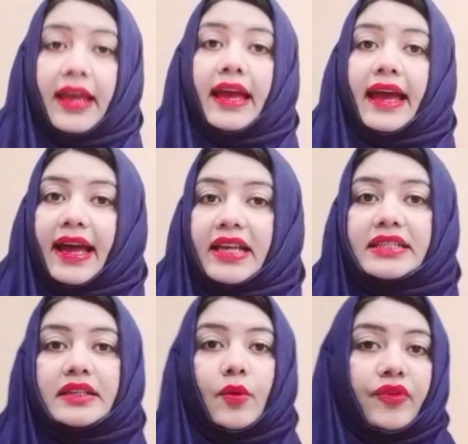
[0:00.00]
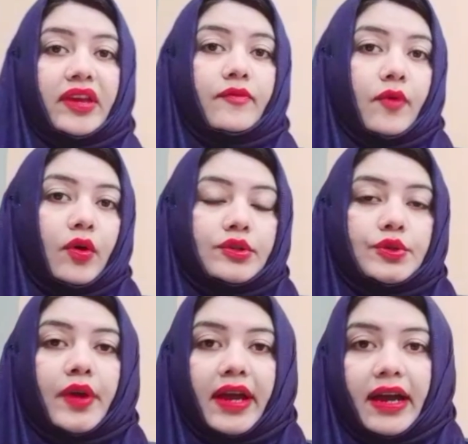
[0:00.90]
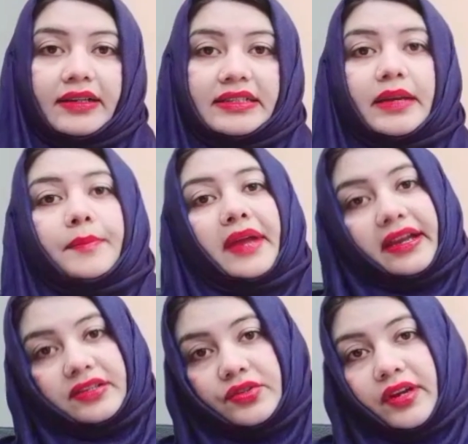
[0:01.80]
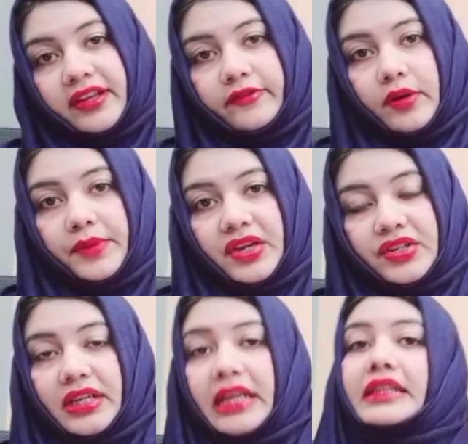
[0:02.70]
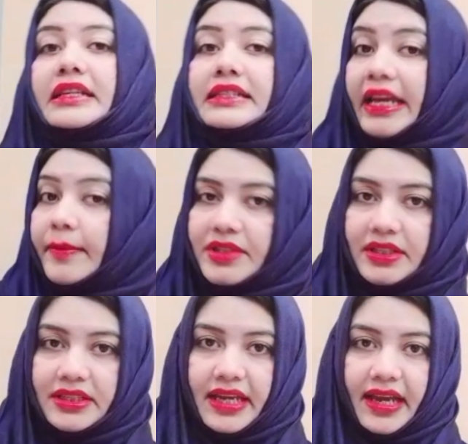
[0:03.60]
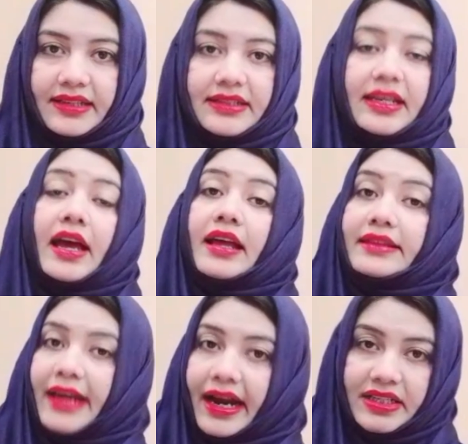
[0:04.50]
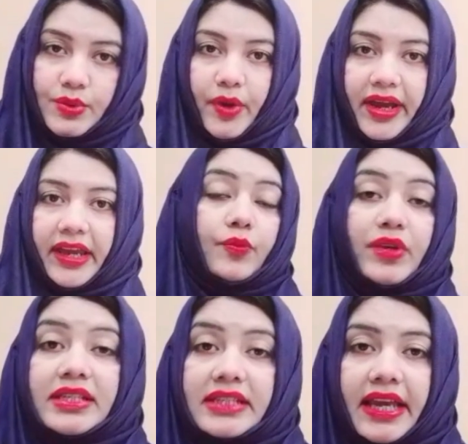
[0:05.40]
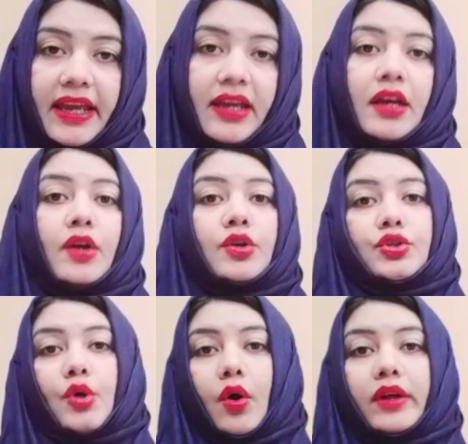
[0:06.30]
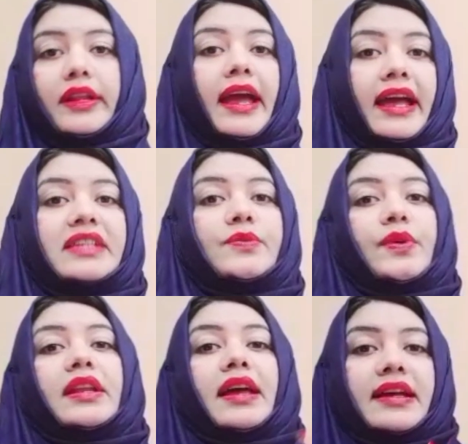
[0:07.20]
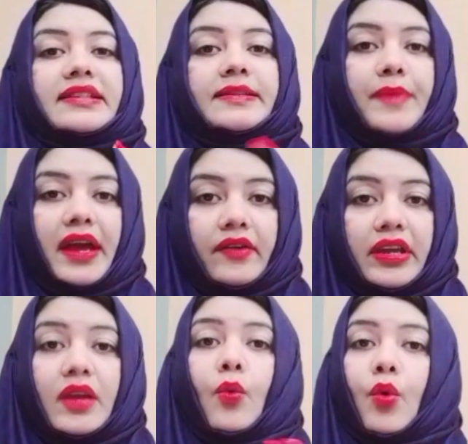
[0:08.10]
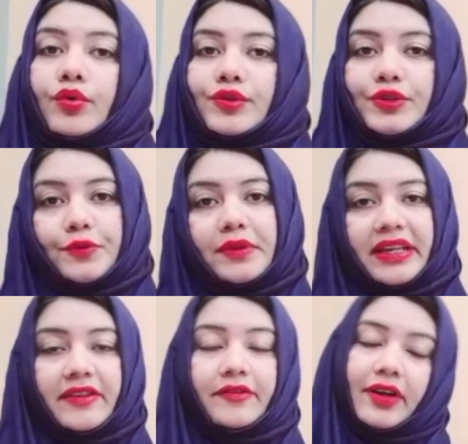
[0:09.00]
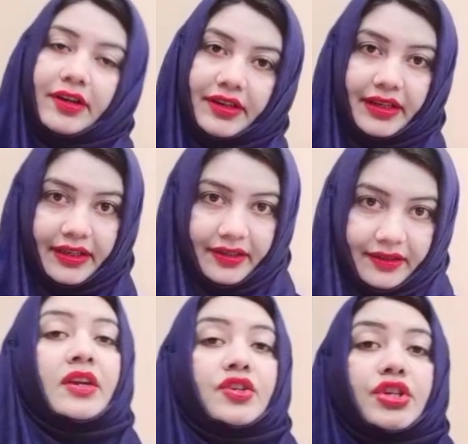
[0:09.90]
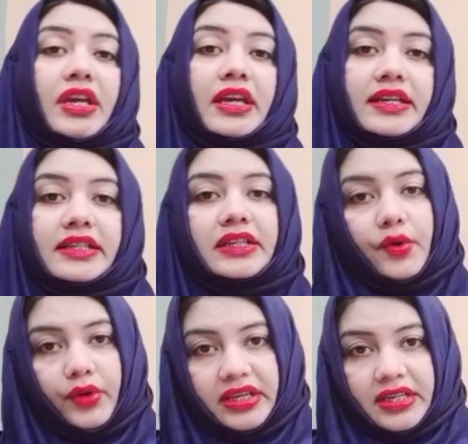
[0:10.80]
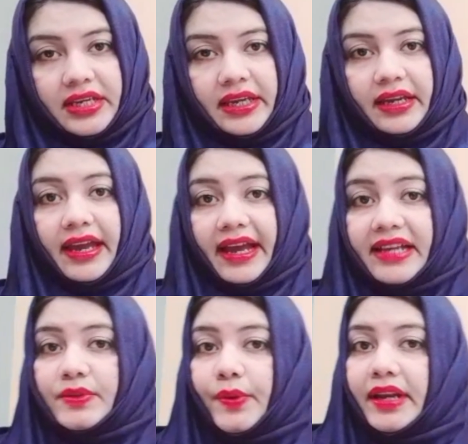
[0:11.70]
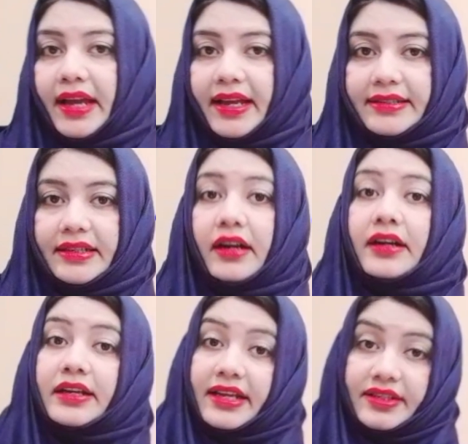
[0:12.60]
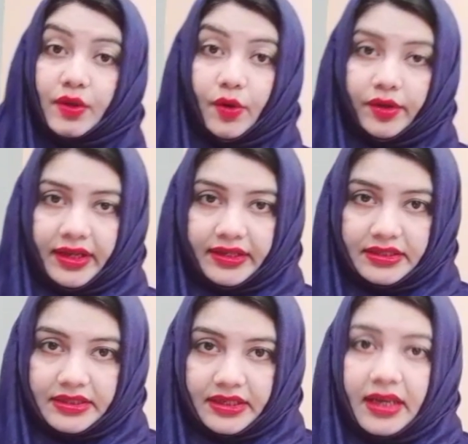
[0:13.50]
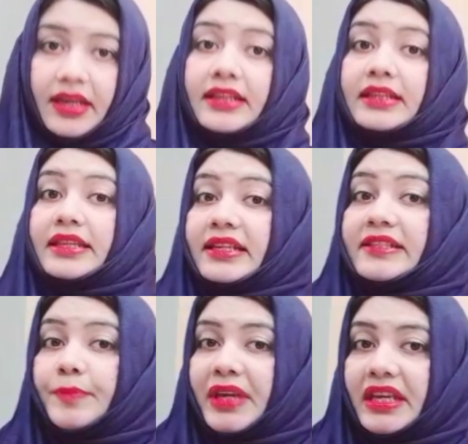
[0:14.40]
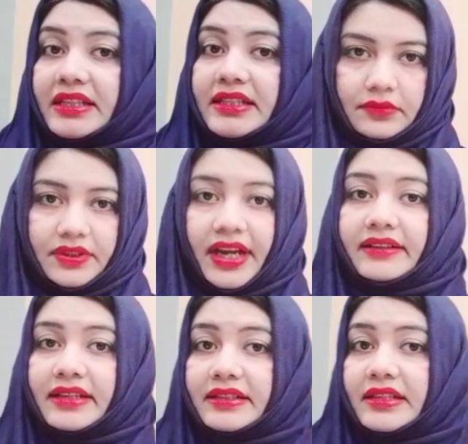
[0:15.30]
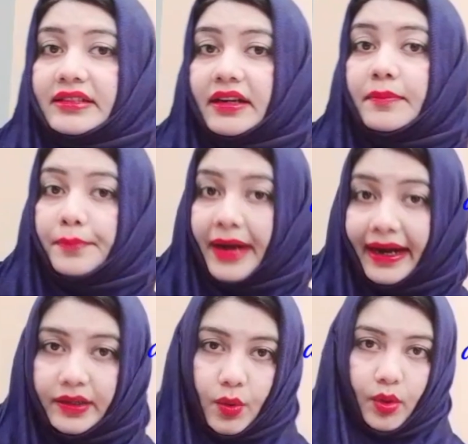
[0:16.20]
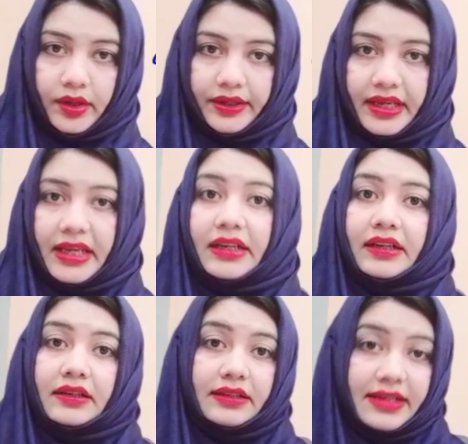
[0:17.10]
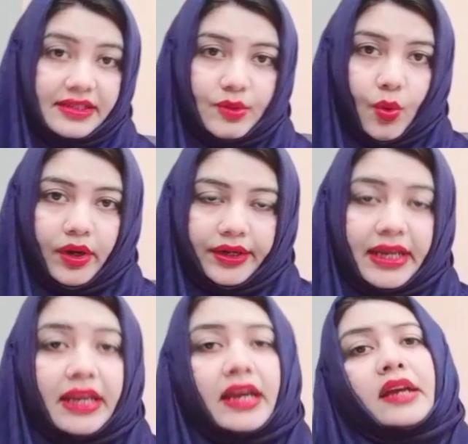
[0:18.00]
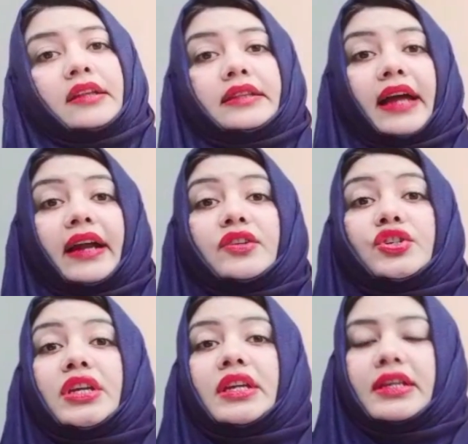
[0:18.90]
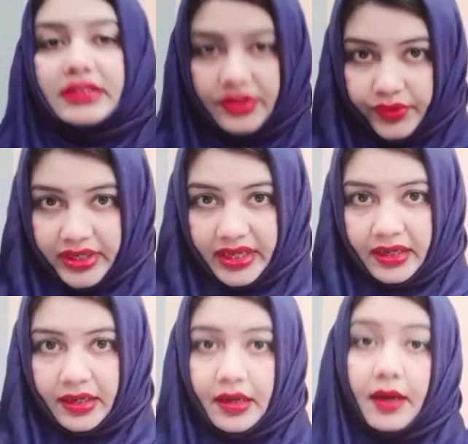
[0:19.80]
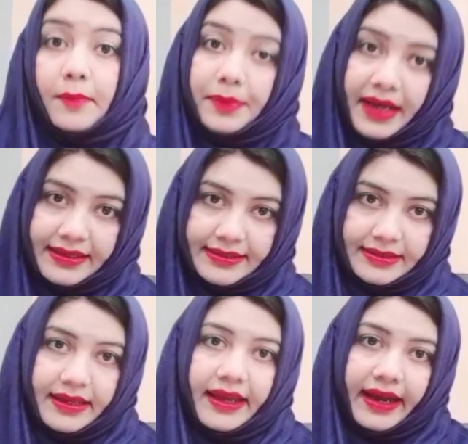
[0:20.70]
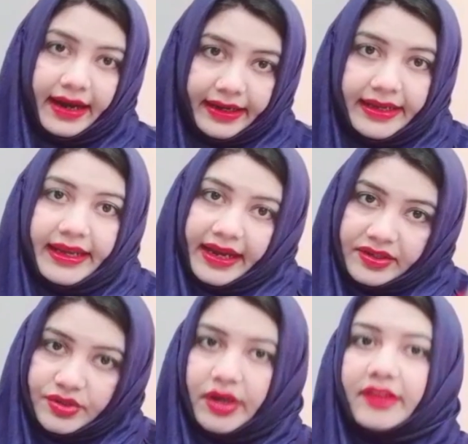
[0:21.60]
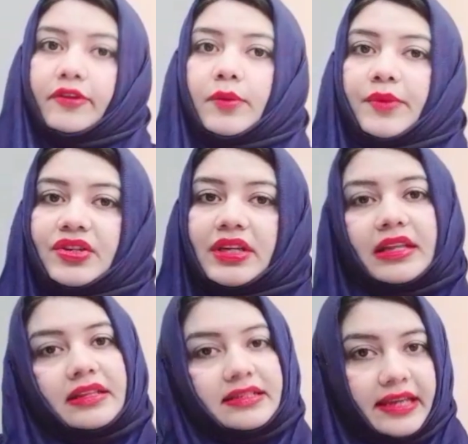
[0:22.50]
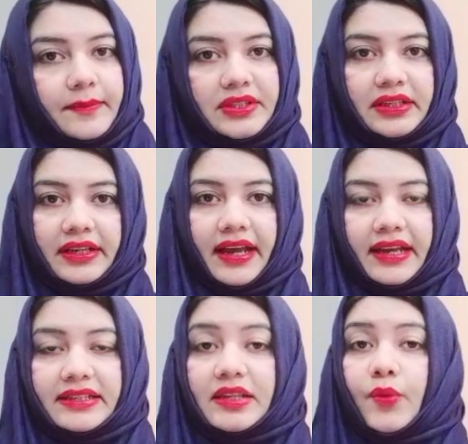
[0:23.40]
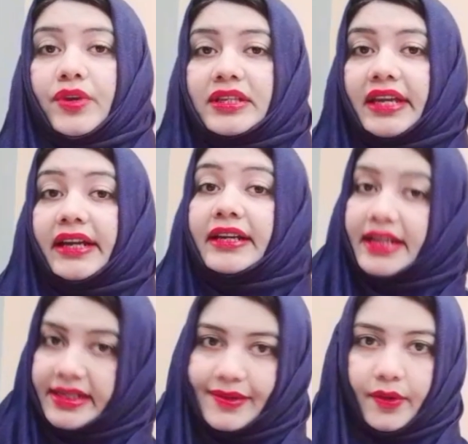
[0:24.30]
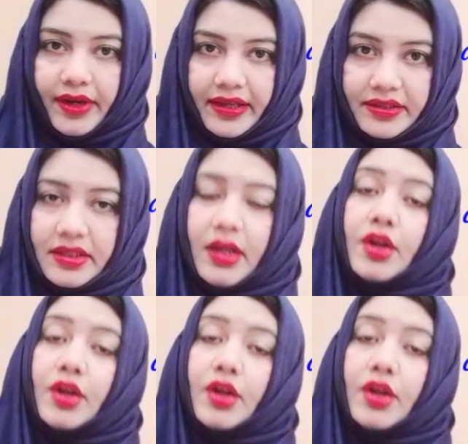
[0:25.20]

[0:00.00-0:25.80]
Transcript: As we want to add some extra information in the same sentence, that's why we say John as well as Mary wants to leave early. She is greedy as well as dishonest. This means that this is her bad quality, disquality, that she is greedy, plus adding extra information in the same sentence we say dishonest.